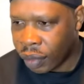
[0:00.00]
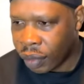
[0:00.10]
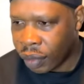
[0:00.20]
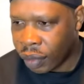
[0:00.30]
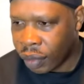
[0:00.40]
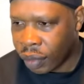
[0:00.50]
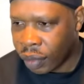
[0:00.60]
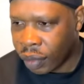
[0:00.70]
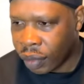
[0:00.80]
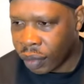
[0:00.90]
peaked
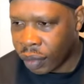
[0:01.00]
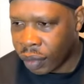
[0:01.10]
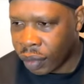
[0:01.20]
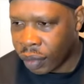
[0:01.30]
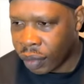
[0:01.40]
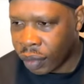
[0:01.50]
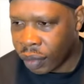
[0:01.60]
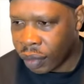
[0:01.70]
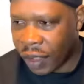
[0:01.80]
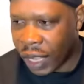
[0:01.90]
at number 5
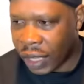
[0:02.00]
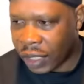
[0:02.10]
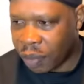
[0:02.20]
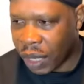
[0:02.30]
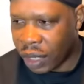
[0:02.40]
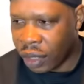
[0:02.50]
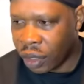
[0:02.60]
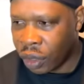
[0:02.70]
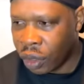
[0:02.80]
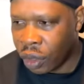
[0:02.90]
and spent
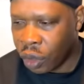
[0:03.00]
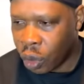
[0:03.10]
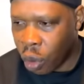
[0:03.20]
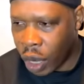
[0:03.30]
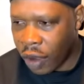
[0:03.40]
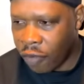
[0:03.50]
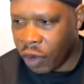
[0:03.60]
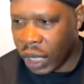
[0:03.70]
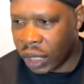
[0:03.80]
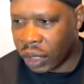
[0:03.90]
12
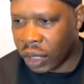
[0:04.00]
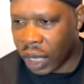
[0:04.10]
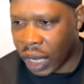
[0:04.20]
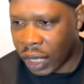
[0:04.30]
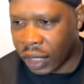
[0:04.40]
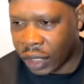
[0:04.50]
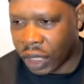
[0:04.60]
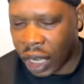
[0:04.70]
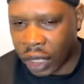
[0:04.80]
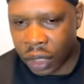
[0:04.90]
weeks on the
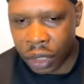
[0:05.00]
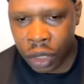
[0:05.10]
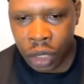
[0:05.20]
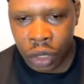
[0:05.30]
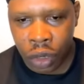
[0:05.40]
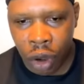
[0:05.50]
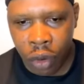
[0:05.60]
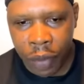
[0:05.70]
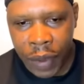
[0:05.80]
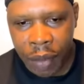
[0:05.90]
chart. Now
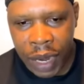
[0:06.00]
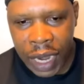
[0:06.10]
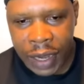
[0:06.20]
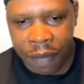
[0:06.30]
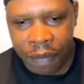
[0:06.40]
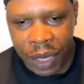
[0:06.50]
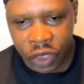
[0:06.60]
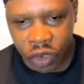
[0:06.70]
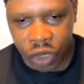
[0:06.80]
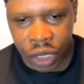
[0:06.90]
remember that The
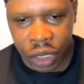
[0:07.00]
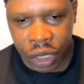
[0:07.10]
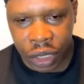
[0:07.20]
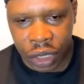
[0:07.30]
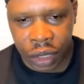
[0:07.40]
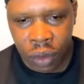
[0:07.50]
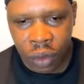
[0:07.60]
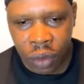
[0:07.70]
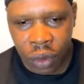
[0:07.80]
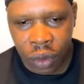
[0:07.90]
Mystery
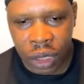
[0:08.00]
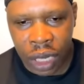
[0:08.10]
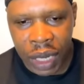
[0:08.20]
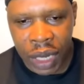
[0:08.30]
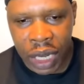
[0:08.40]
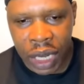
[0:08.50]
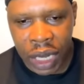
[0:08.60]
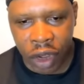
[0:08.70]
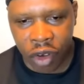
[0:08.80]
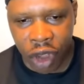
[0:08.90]
was nominated for
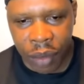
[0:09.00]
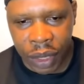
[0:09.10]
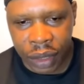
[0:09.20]
a Grammy